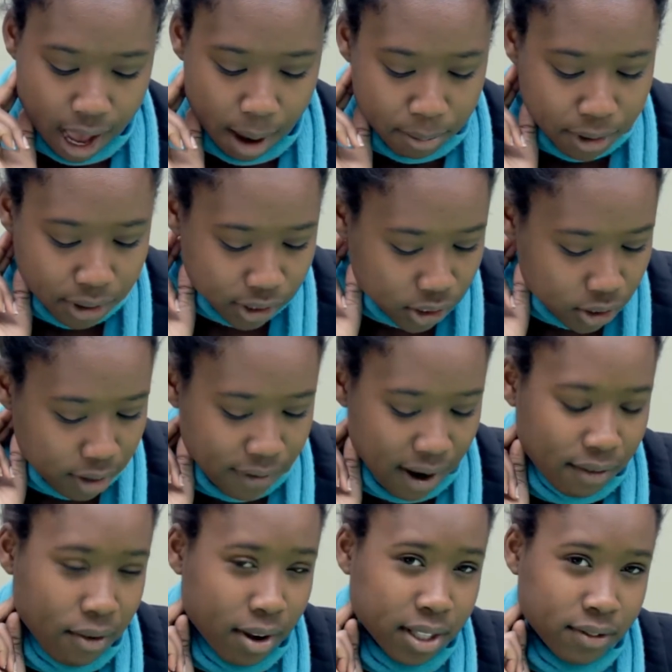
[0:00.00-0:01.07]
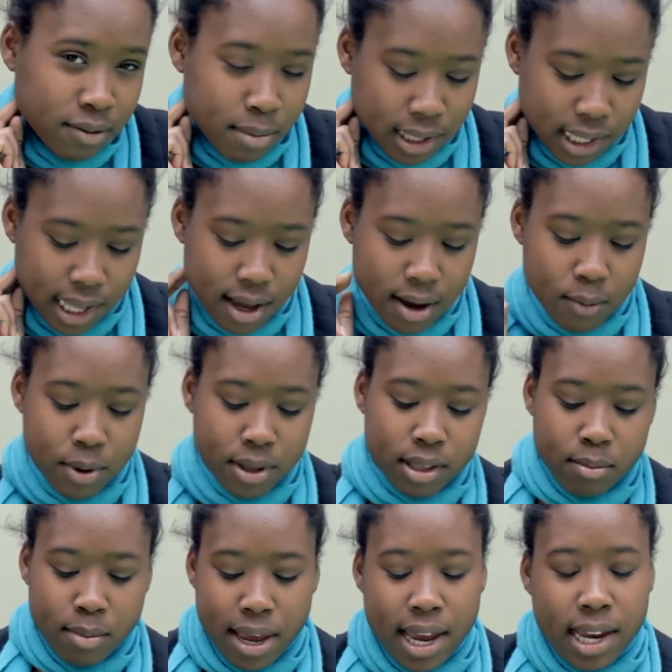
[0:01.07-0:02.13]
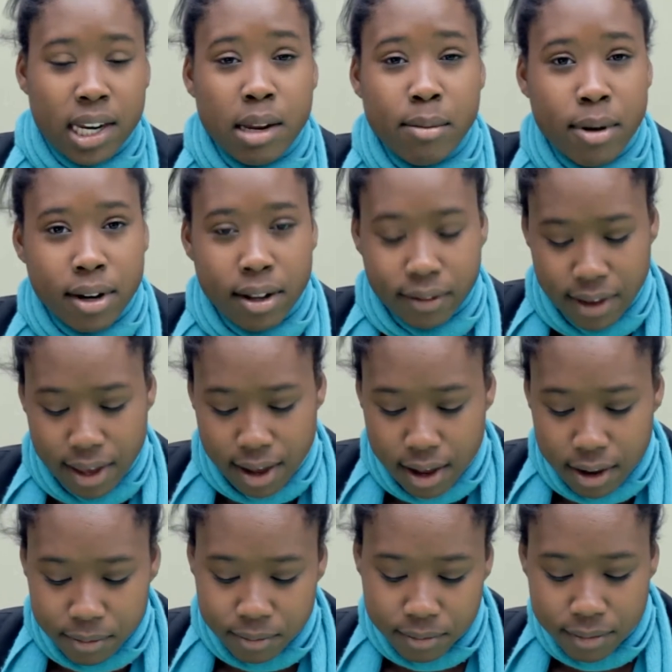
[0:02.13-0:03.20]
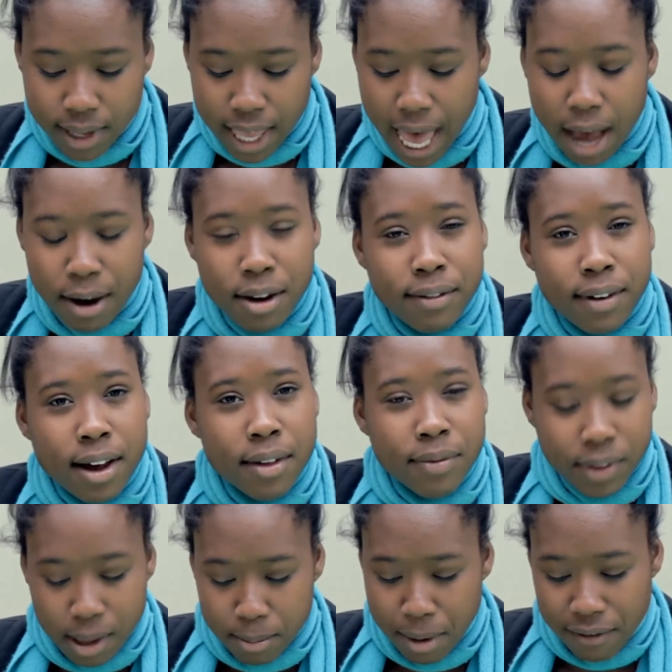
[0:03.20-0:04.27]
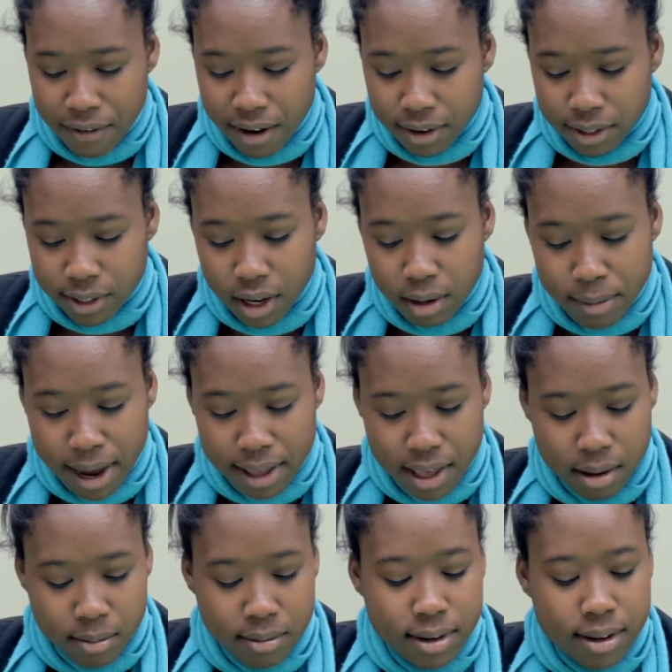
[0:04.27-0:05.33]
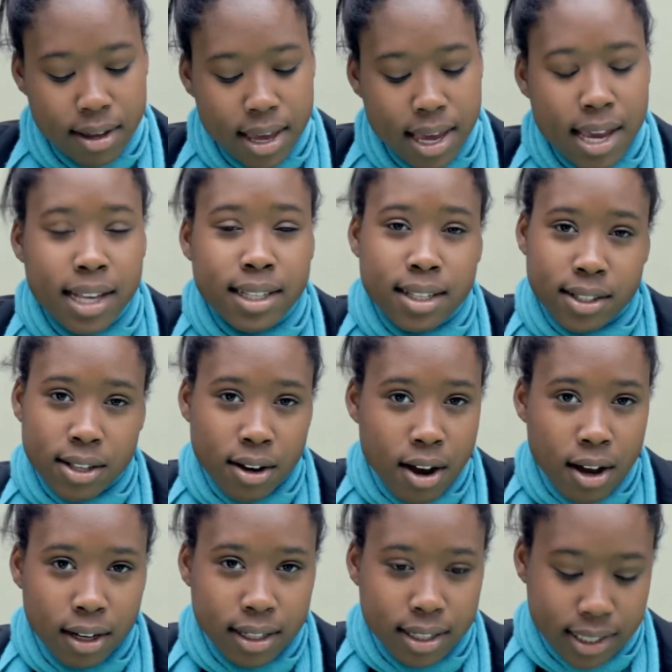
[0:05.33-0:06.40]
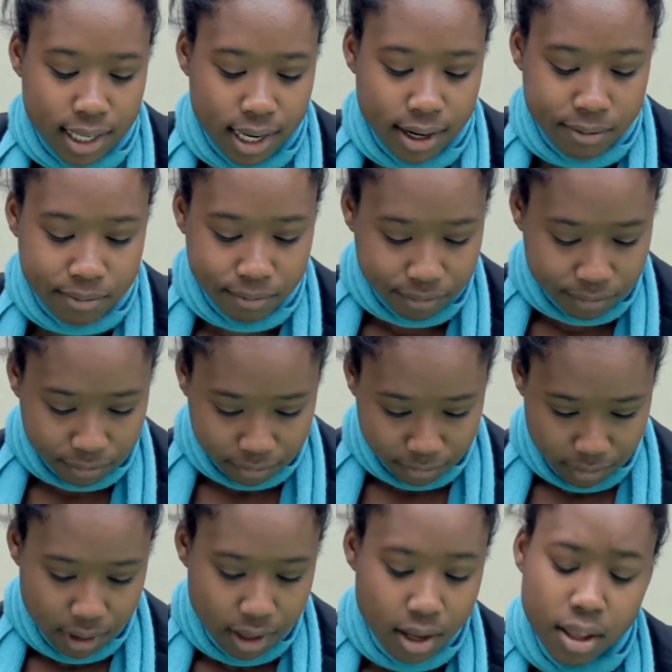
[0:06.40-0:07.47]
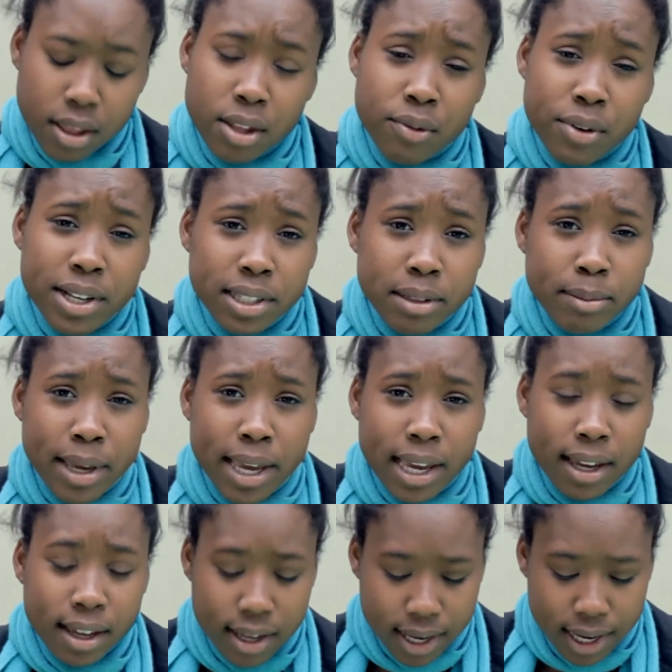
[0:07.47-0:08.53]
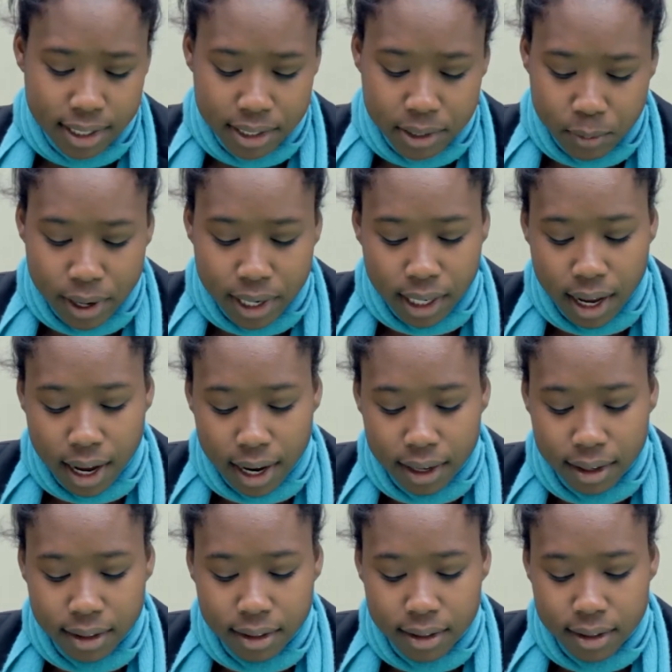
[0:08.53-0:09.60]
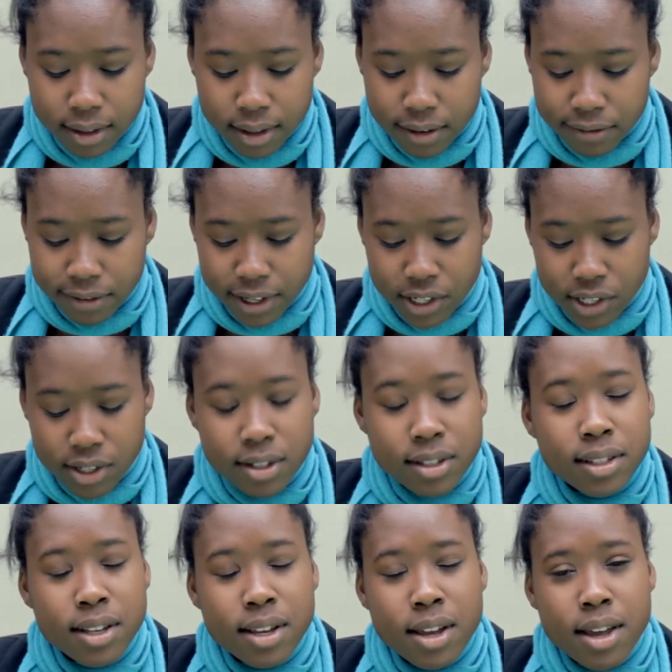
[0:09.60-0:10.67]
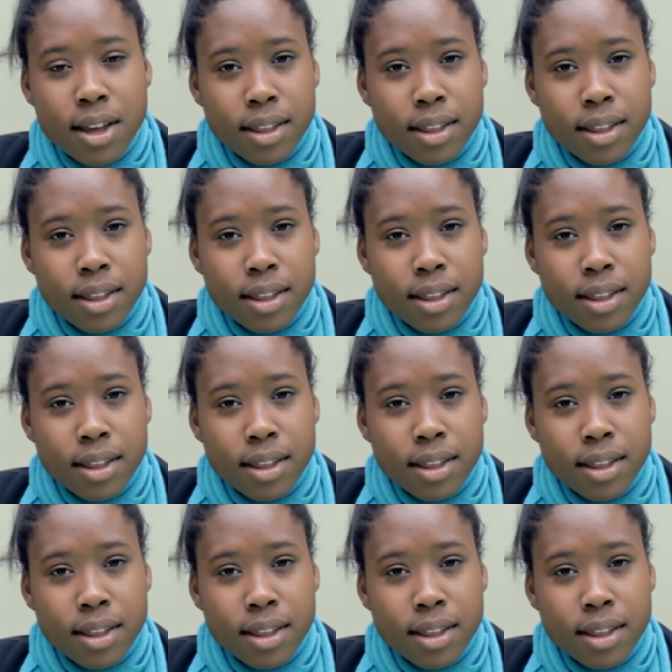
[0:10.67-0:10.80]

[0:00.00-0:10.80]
I'm not sure if everyone's familiar with the band Bon Iver. However, my favourite song by them is the song Holocene. The reason being is this one line. It features.